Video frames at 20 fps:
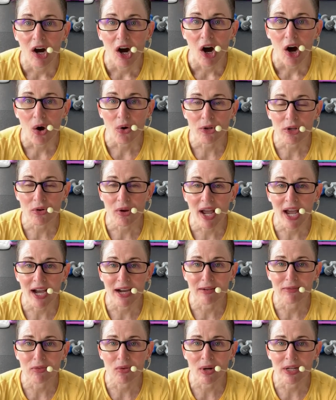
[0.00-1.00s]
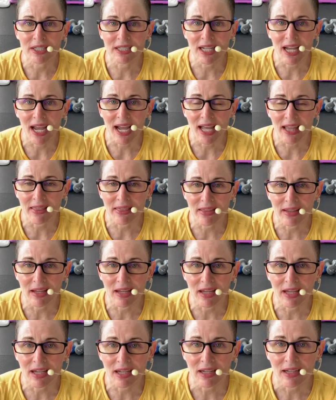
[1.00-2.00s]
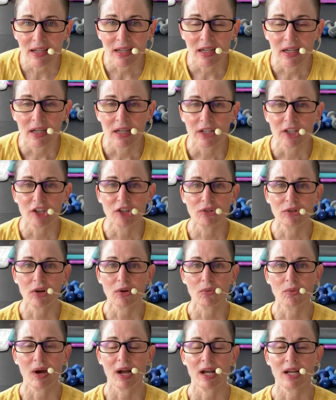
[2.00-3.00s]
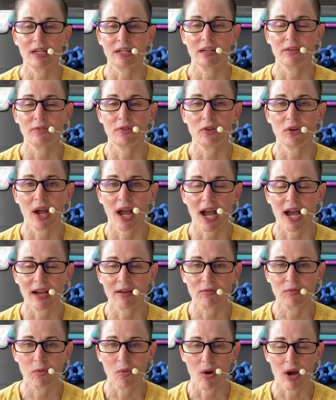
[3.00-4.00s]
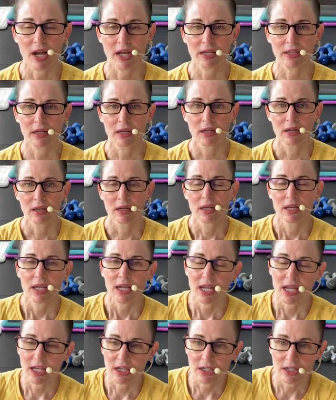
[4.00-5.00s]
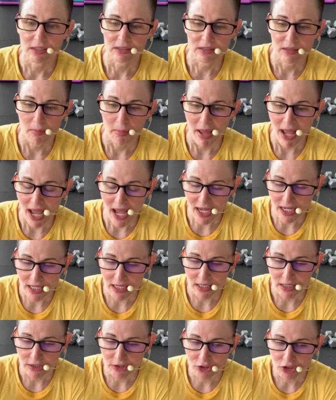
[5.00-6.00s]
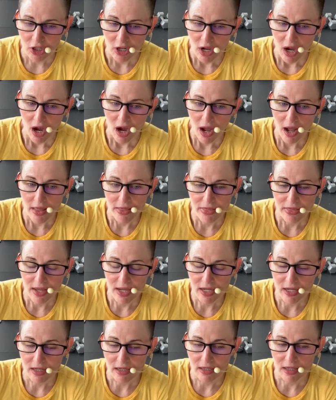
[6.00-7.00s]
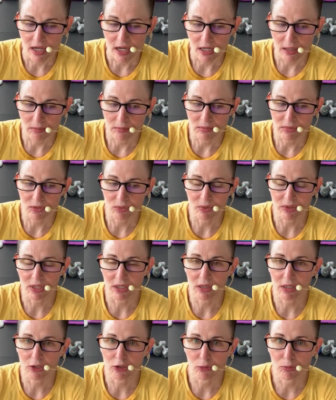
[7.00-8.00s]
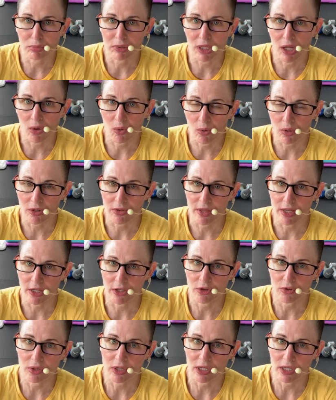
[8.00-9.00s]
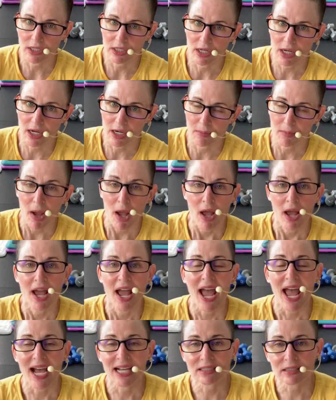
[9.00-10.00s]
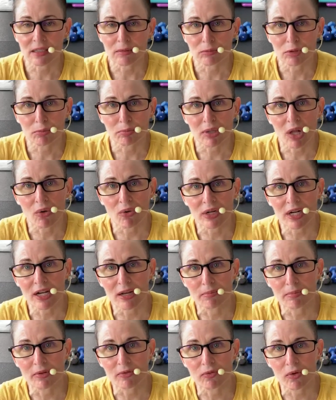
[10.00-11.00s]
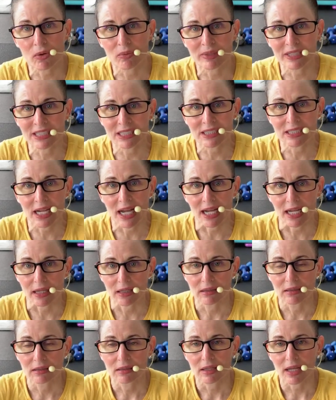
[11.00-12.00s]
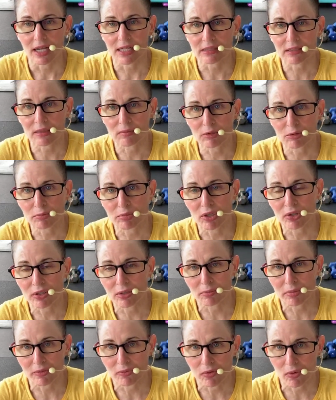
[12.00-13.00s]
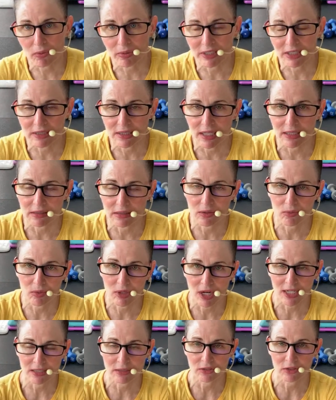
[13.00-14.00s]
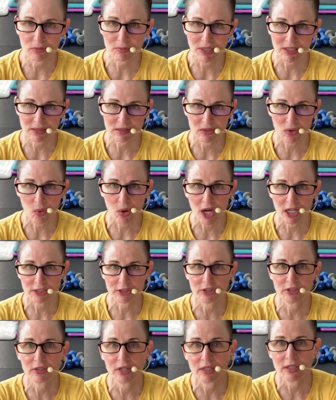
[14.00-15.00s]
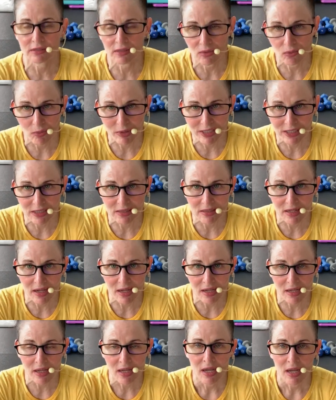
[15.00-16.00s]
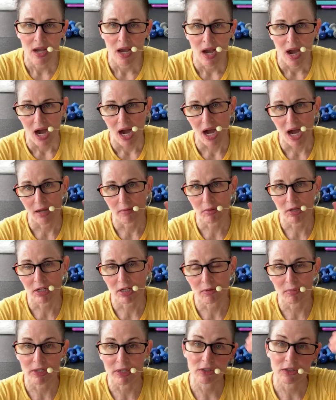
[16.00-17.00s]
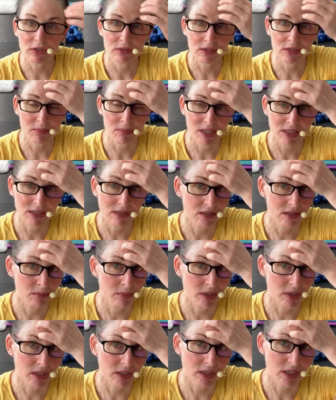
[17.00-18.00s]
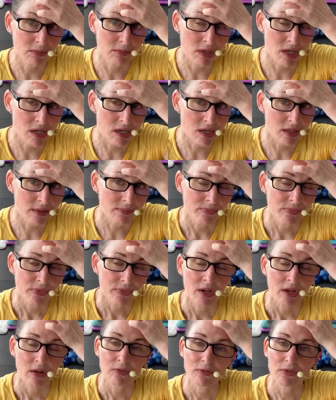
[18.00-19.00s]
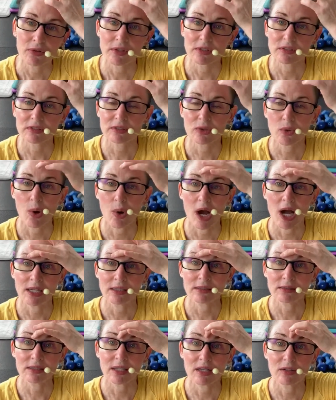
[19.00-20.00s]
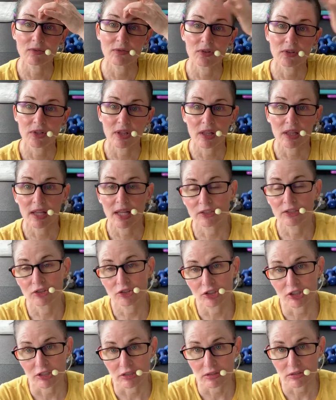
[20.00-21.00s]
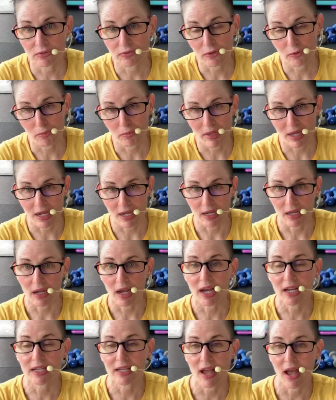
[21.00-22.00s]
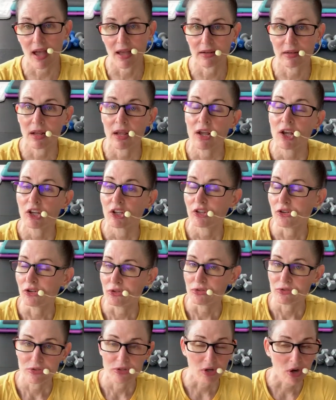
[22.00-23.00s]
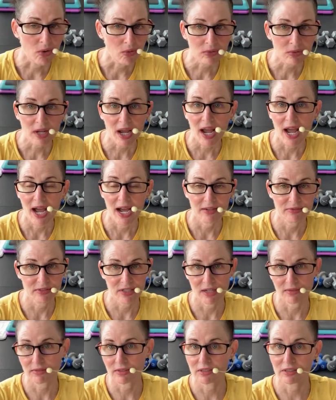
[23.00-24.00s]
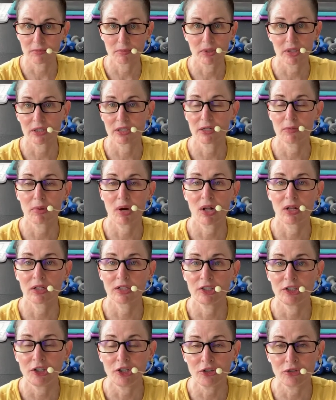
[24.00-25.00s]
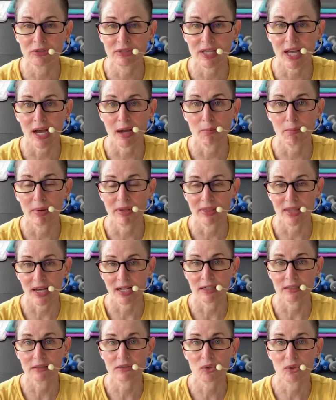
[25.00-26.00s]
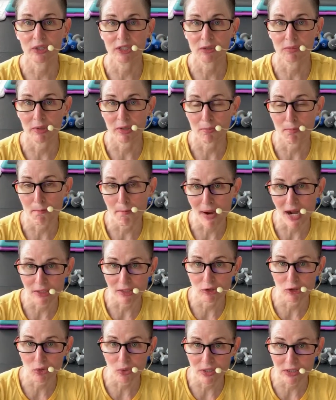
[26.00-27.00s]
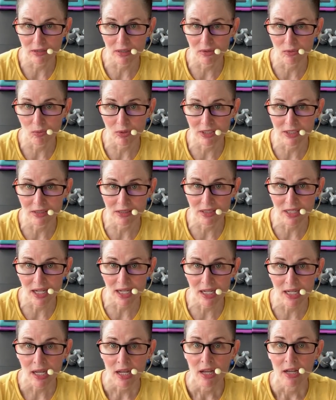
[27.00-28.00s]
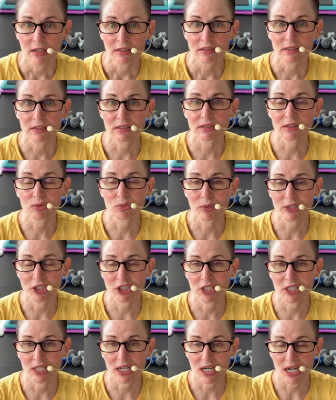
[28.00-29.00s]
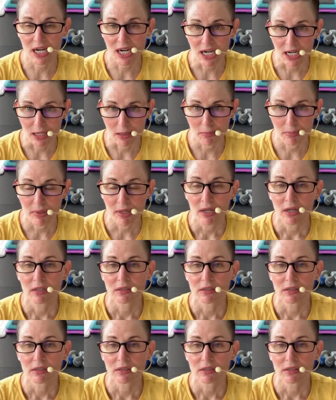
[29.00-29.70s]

Oh, you have one, Kathy? You know what? If you have one and it's a package, I think it comes with a little blower that you can um, ask them to blow it up before Wednesday. Ask them to blow it up before Wednesday. So when I do my squats, you guys, on Wednesday, I'm going to be using my stability ball for the squats and for the lunges for me. Again, you don't have to have a stability ball and use that, but that is going to be my choice on Wednesday to switch it up.